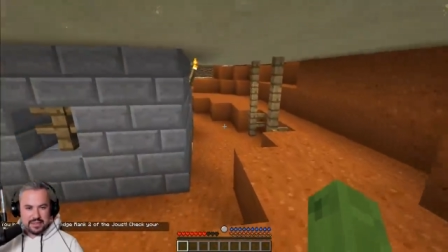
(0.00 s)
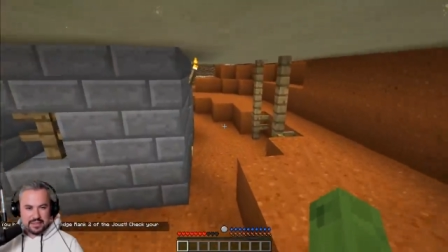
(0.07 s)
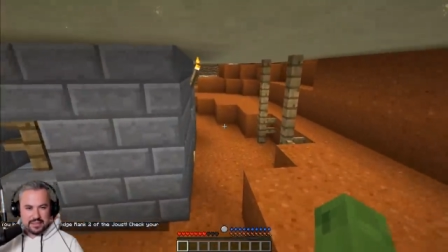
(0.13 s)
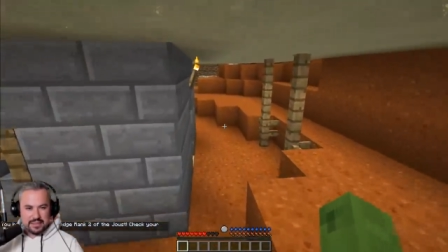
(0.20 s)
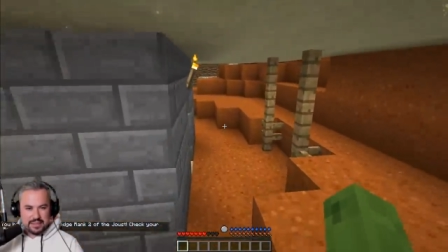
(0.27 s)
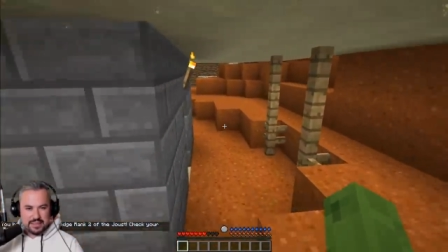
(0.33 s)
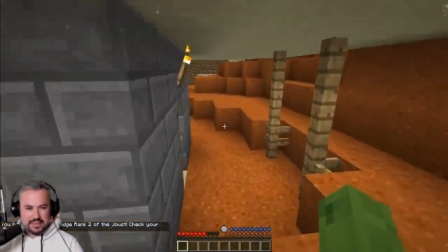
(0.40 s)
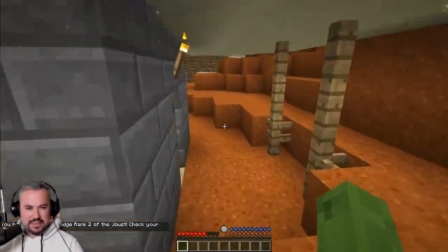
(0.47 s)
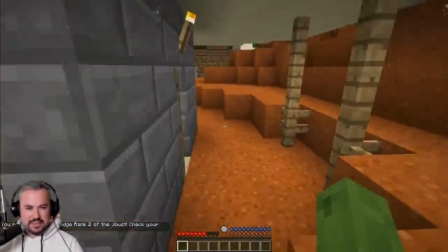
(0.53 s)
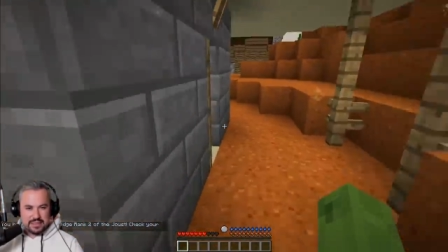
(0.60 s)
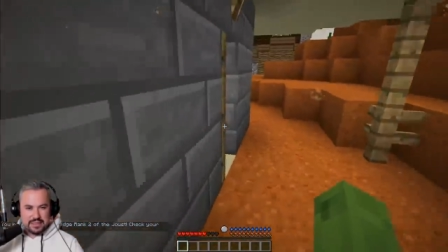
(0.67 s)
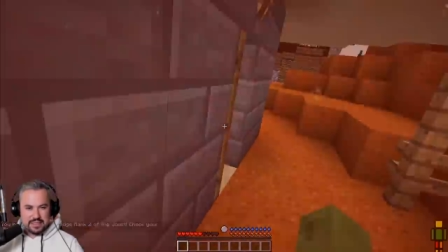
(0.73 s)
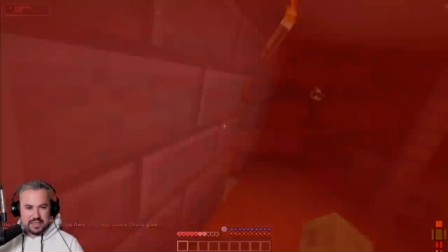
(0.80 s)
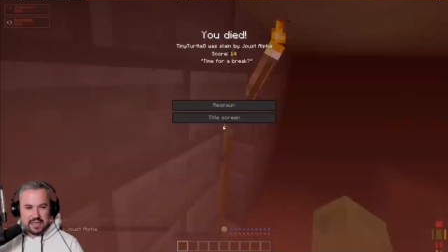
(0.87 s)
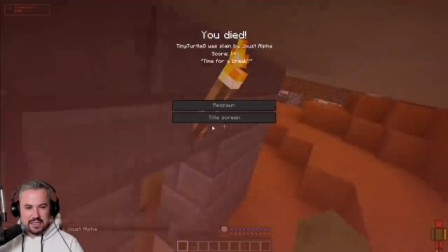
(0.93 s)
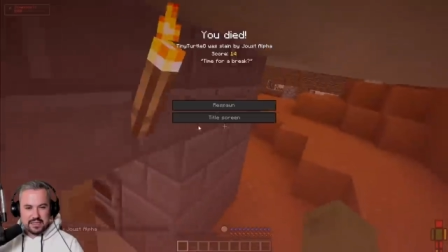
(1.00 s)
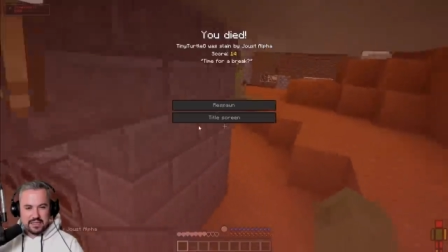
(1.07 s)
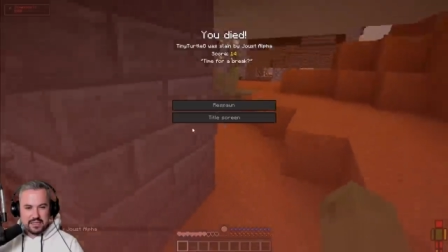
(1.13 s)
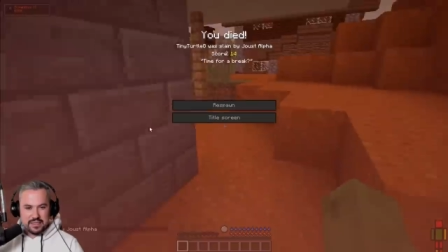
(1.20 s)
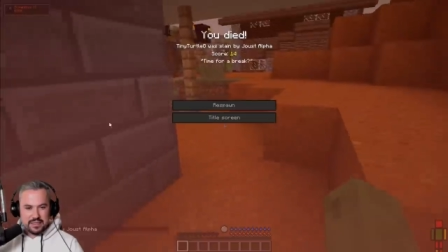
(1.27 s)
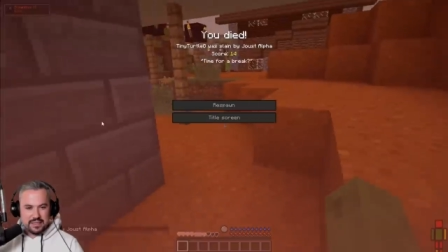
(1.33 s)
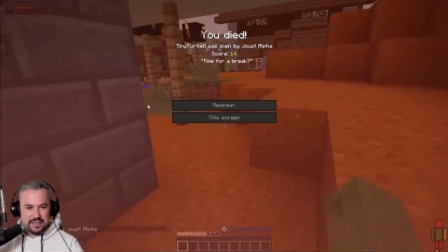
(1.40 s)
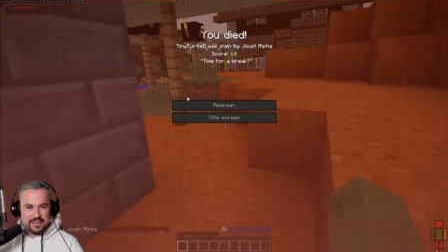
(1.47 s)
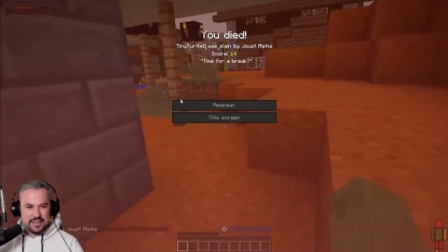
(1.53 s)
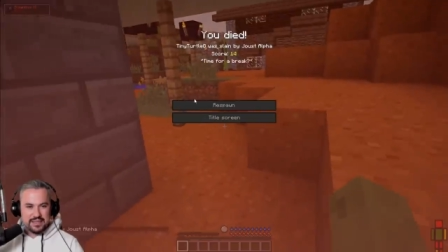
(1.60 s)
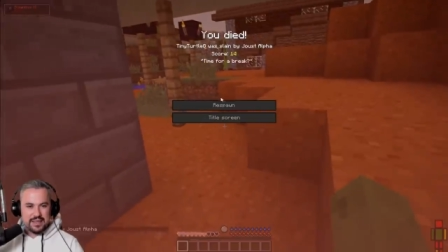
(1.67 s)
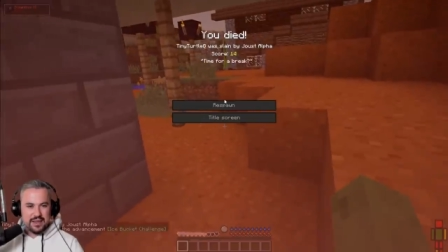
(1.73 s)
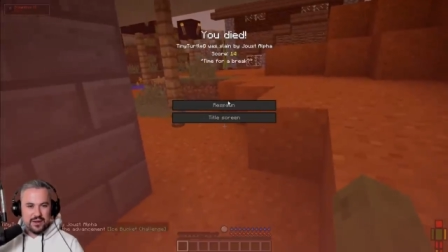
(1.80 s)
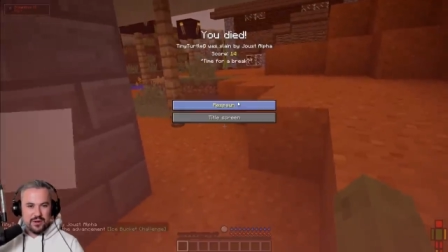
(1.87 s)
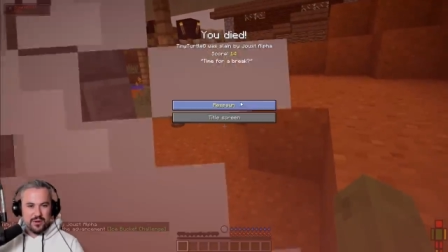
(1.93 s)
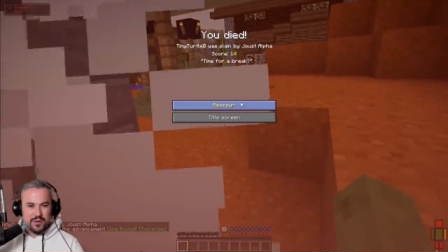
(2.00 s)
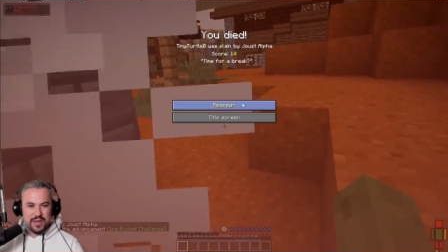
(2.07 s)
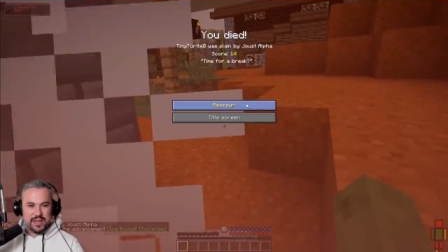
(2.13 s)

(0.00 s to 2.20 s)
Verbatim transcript: All I've got some experience. No, there.